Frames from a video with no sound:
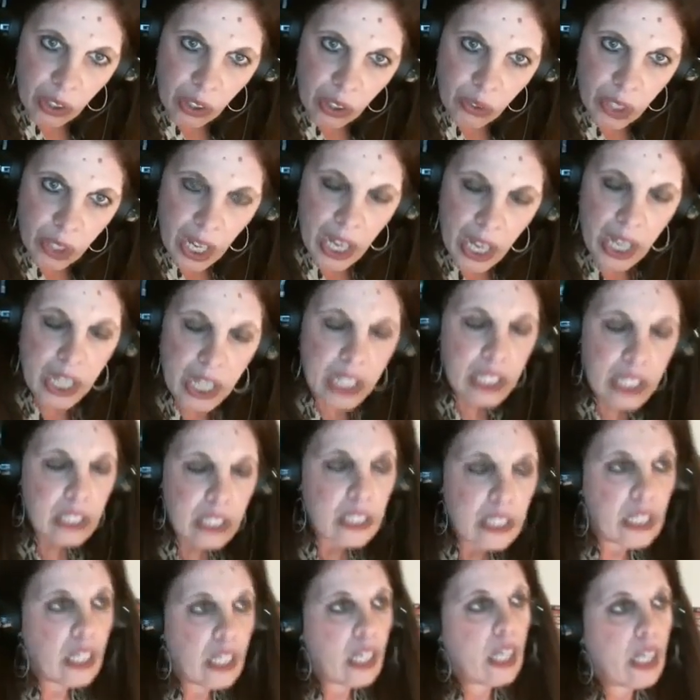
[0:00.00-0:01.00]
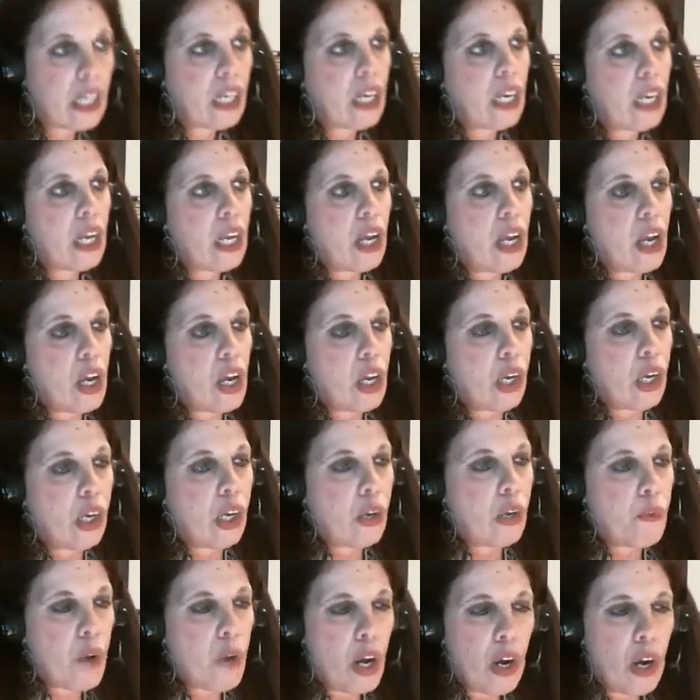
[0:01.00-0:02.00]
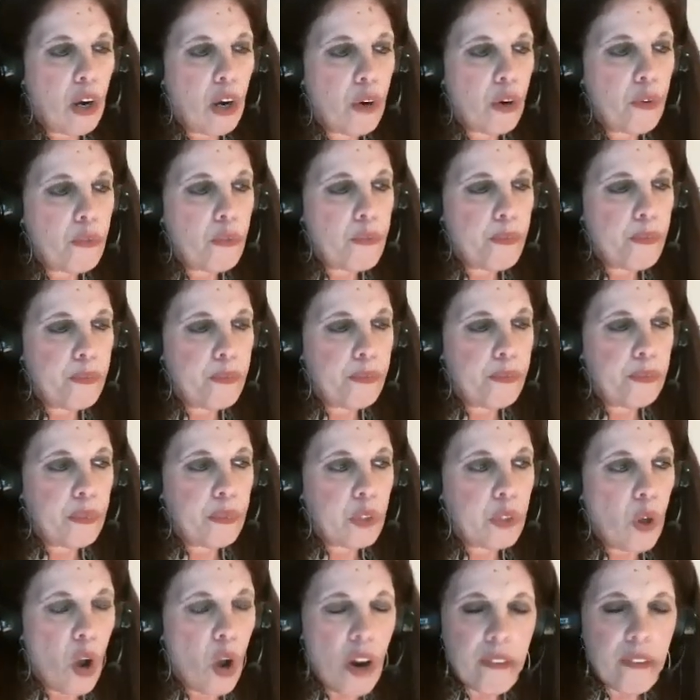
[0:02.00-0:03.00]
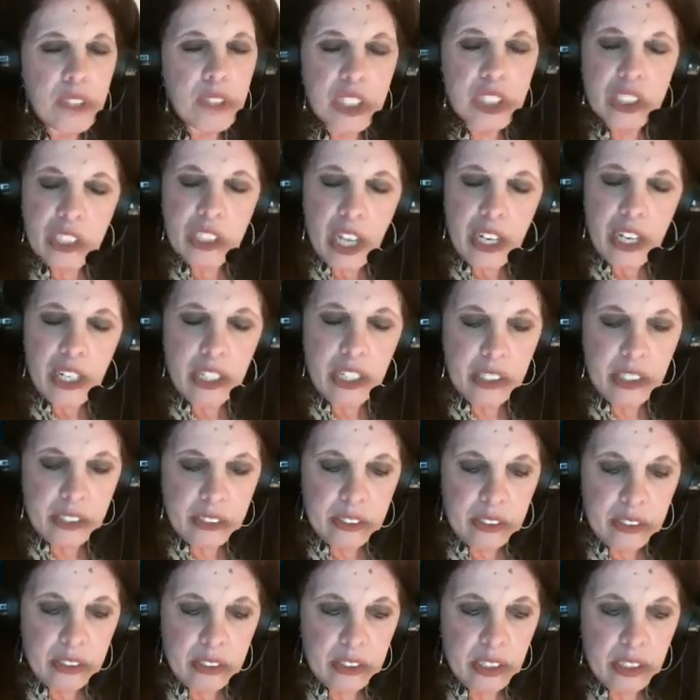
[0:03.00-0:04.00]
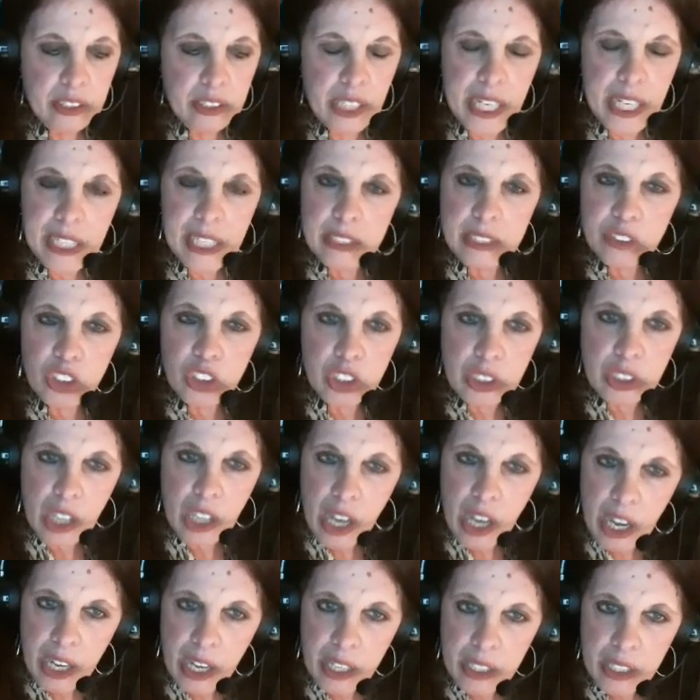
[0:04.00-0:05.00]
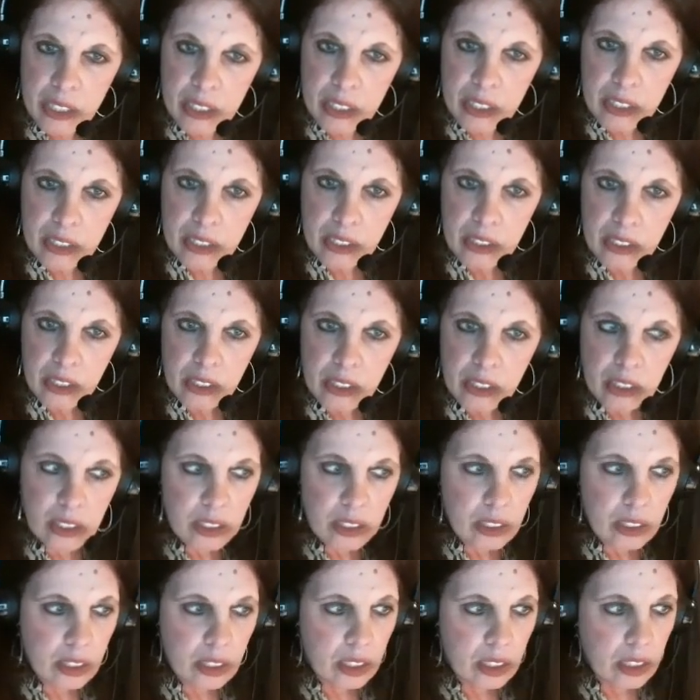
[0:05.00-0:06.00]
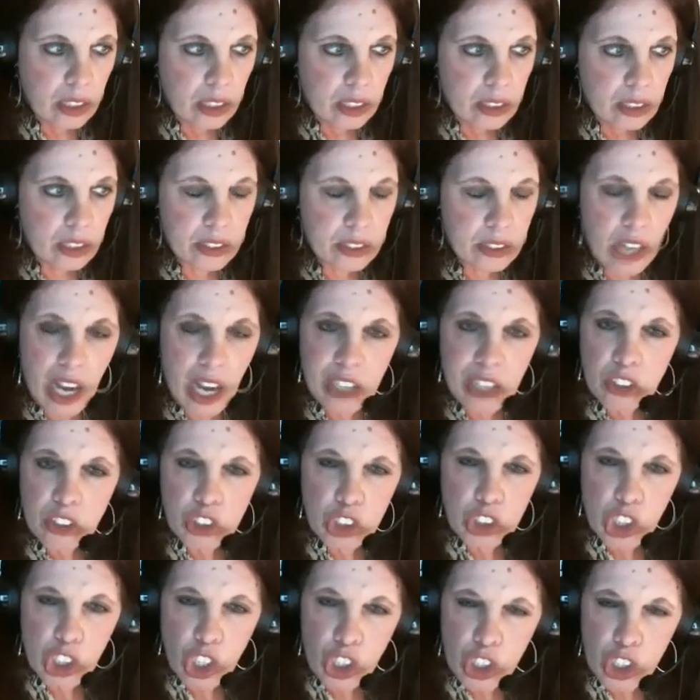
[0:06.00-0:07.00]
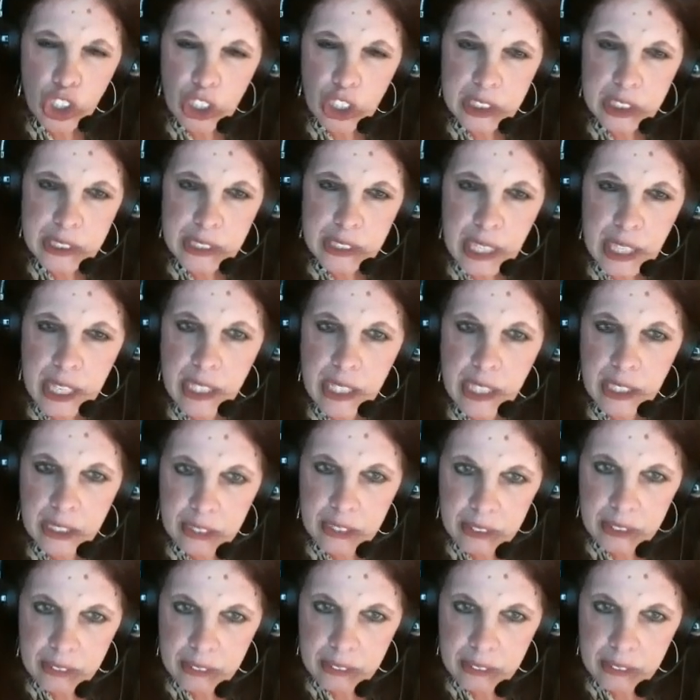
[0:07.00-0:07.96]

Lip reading: Okay. Well, all of a sudden, the day that she died, the doctors heard her singing.